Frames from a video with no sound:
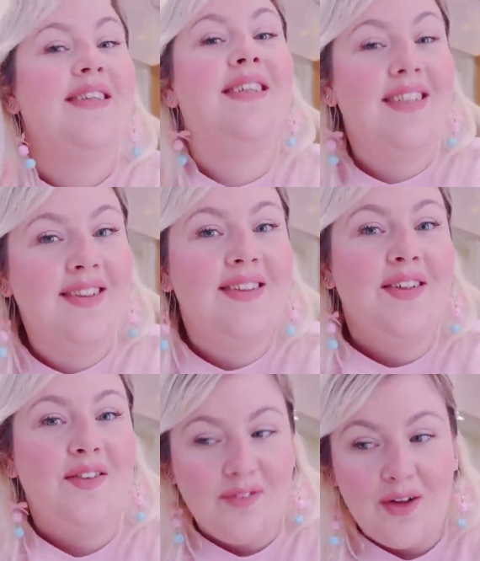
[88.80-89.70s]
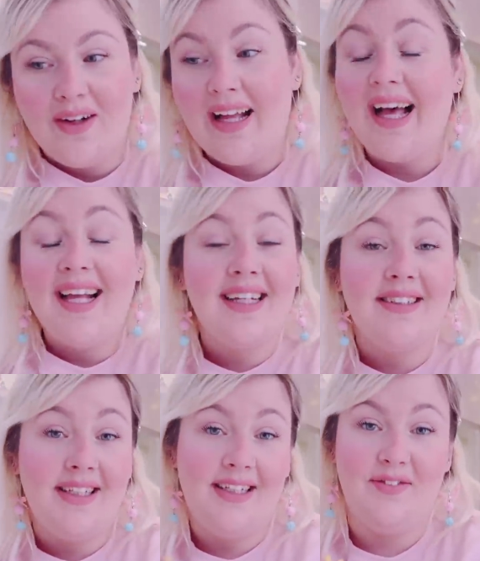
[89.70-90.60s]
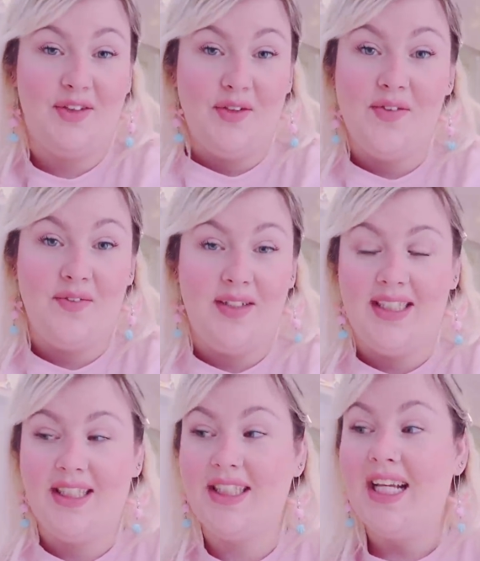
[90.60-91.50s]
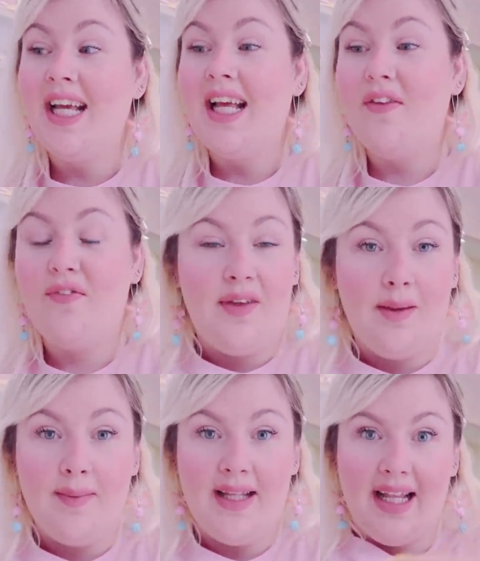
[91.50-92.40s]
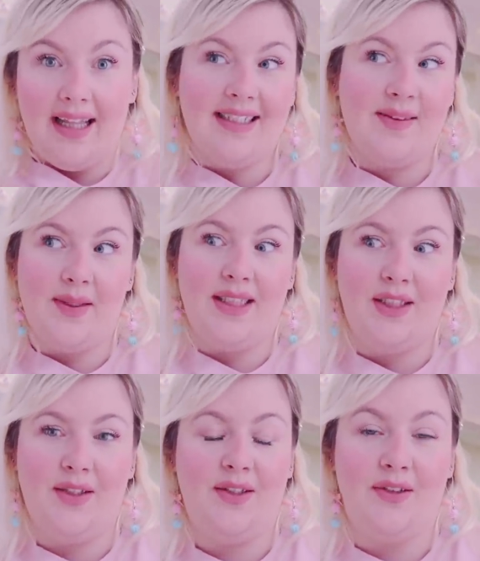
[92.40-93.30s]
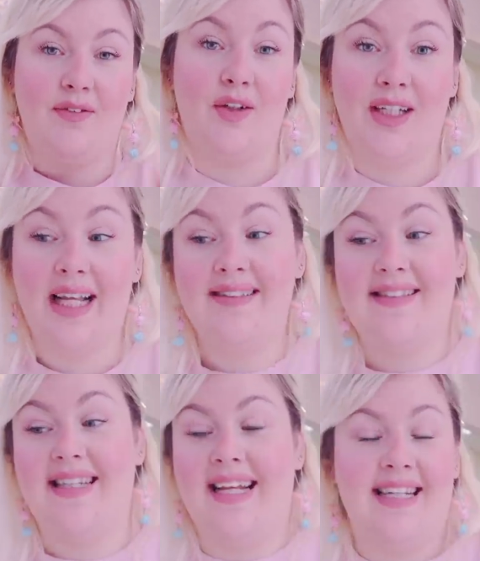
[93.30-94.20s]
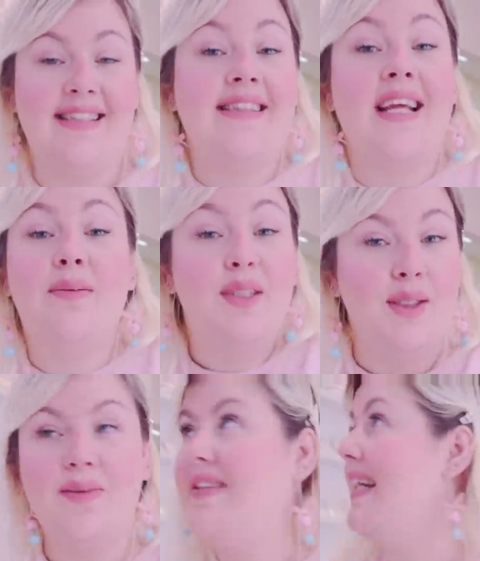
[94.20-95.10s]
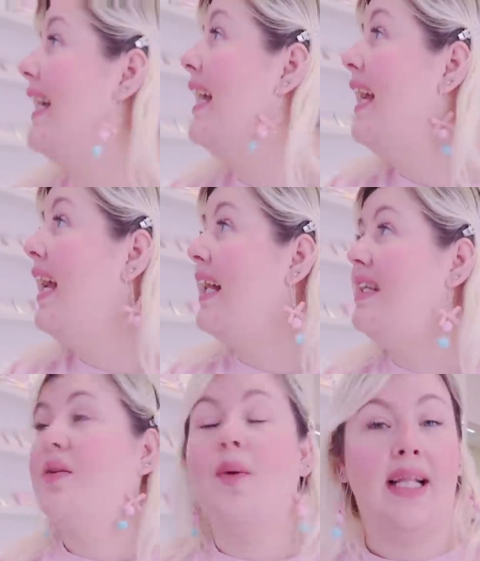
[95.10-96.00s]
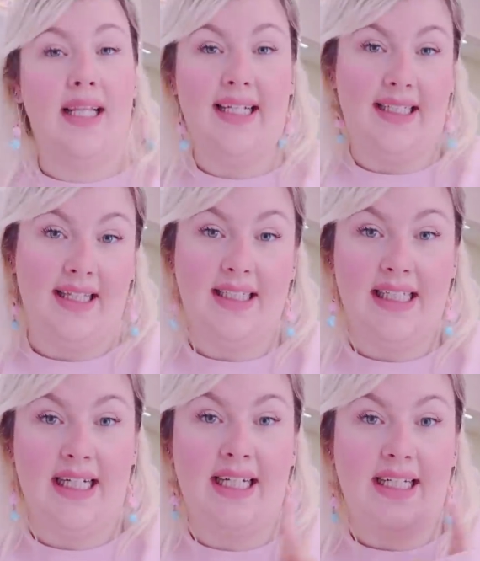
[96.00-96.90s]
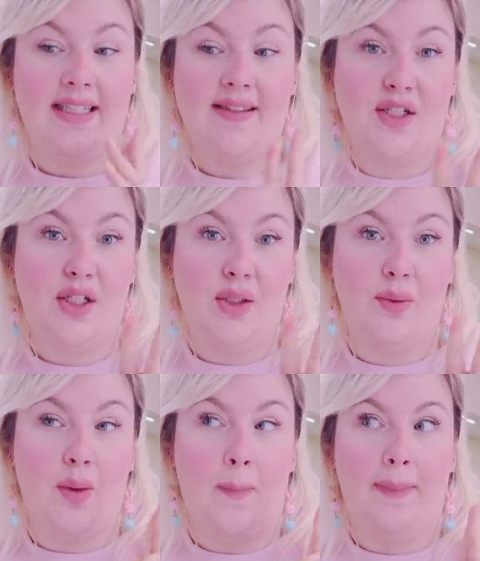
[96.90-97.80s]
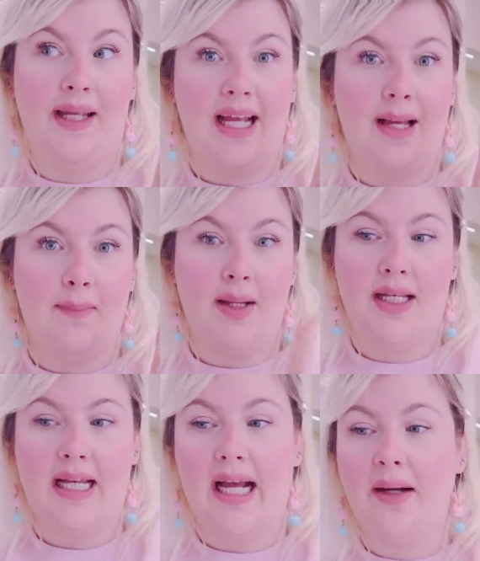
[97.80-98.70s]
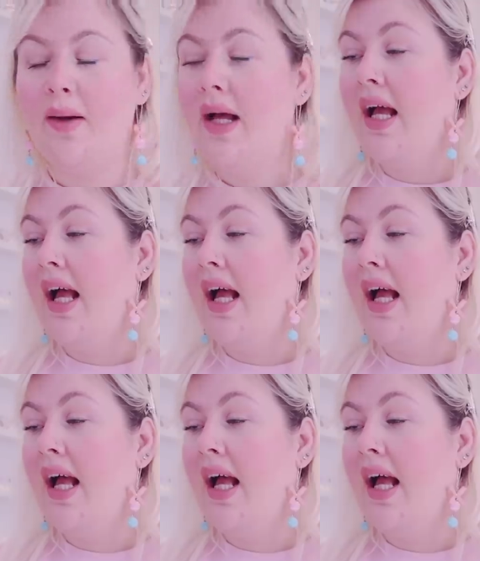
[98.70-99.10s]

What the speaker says: the studio vlog. I actually have just finished filming last week's studio vlog yesterday. It's now Tuesday and it's quite late in the day. It's 2 PM now.